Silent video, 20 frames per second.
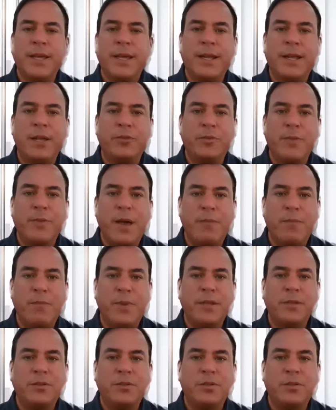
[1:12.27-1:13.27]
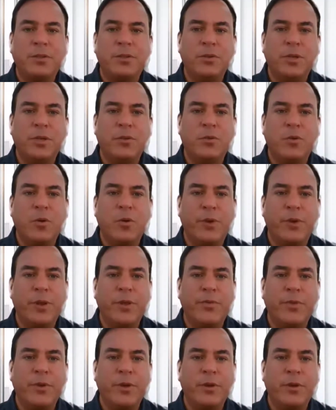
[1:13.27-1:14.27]
and I'll do my best to
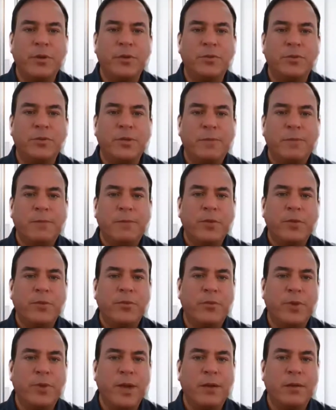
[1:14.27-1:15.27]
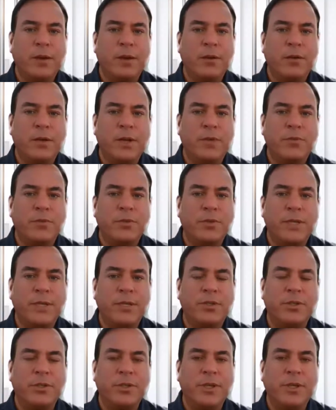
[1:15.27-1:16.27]
incorporate those throughout our
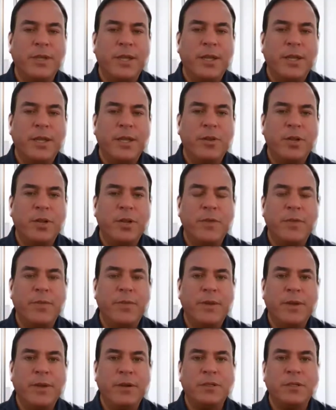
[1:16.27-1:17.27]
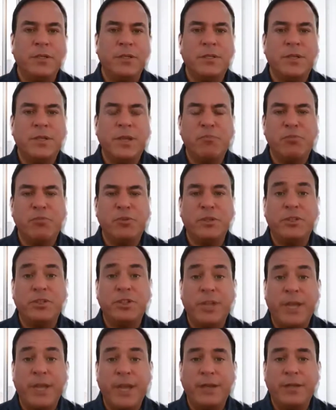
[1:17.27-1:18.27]
conversation. Note that there is a separate
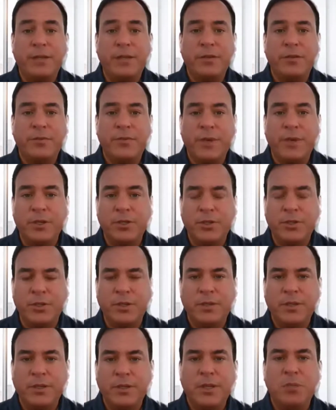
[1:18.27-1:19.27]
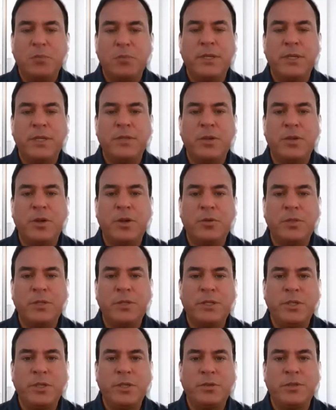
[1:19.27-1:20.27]
chat function. Please
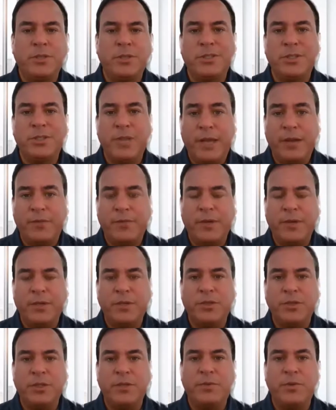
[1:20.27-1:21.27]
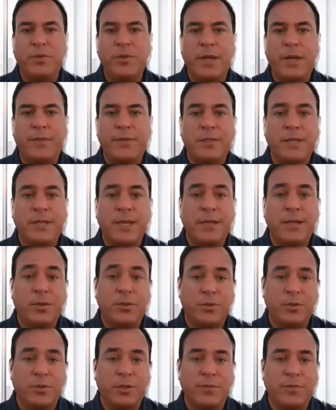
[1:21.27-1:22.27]
only use the chat function if you have a
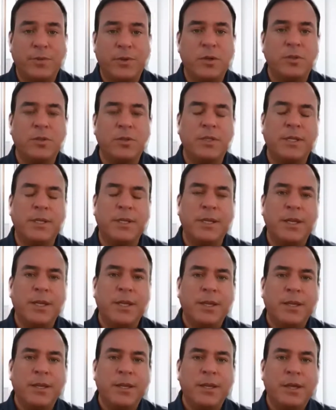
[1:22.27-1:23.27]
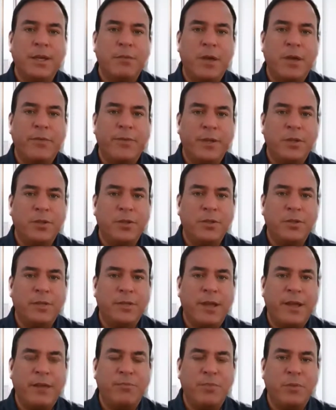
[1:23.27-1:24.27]
technical difficulty, and my fellow
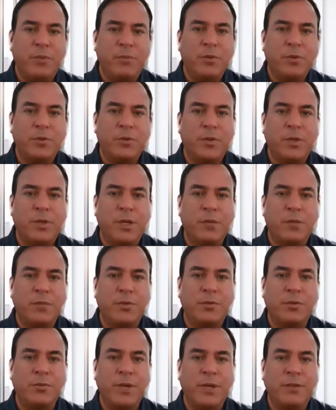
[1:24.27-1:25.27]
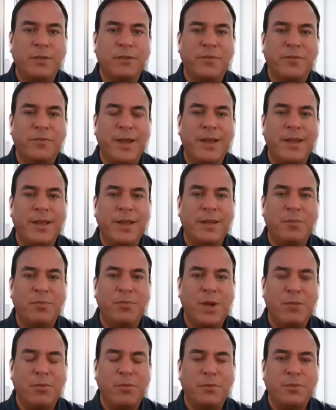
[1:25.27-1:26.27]
staff members will help to rectify any
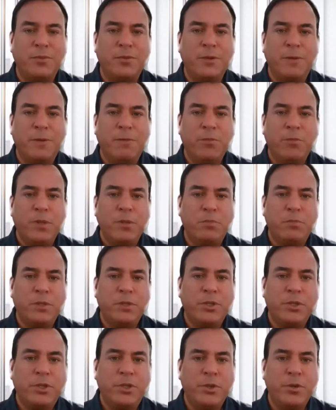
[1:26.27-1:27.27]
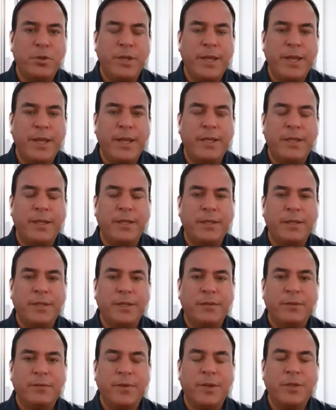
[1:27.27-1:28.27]
problems, but the Q&A
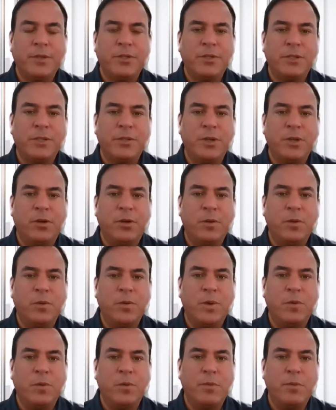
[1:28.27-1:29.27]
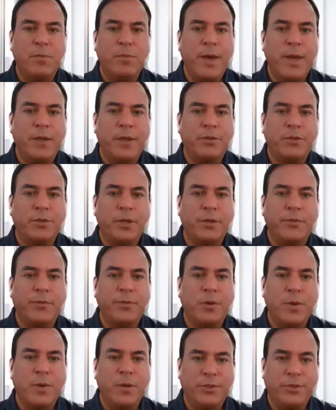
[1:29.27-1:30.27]
function is the only one we'll be monitoring for
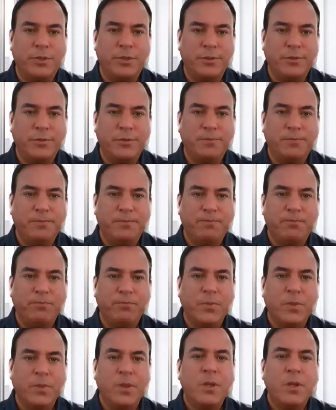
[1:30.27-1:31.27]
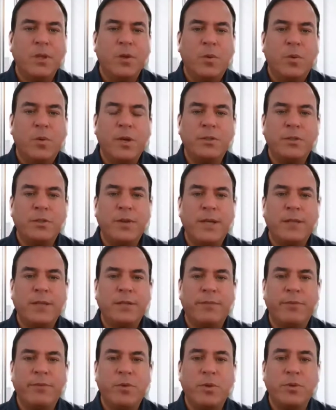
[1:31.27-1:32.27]
questions. We also
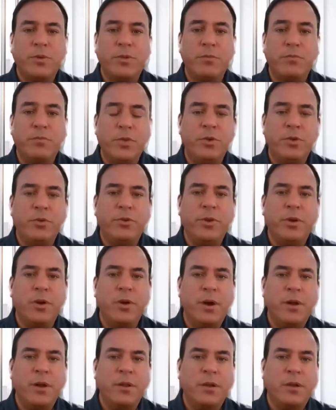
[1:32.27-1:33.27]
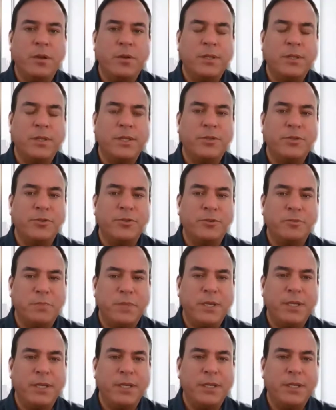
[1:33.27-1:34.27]
ask everyone to mute your audio unless you're
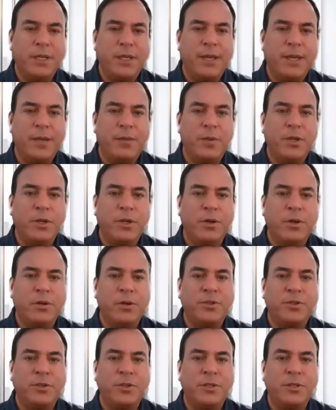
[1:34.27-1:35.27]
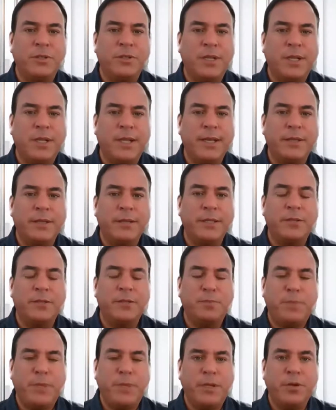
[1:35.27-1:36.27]
speaking, and we encourage you to select the
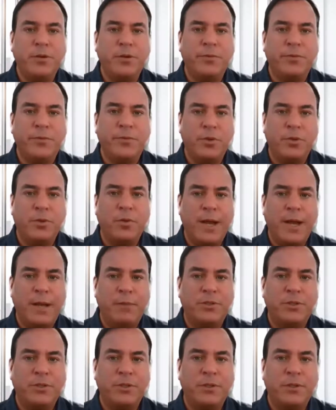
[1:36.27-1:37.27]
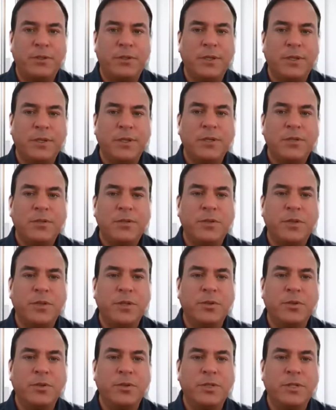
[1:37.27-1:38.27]
speaker view option so that
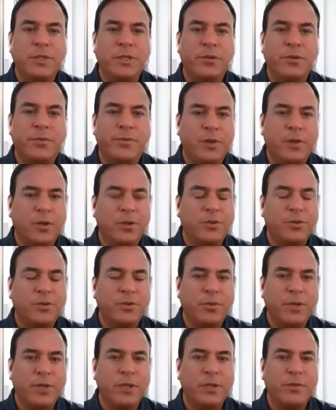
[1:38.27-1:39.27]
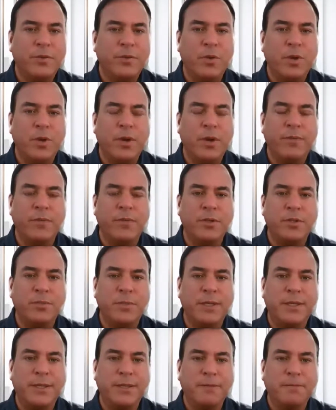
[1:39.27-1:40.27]
you'll see a fuller screen of whoever is
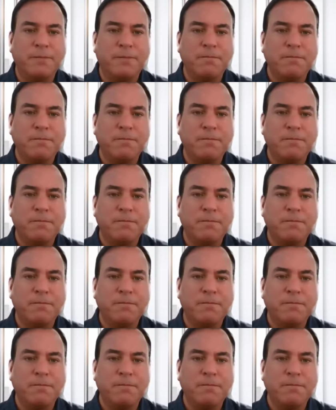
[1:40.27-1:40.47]
speaking.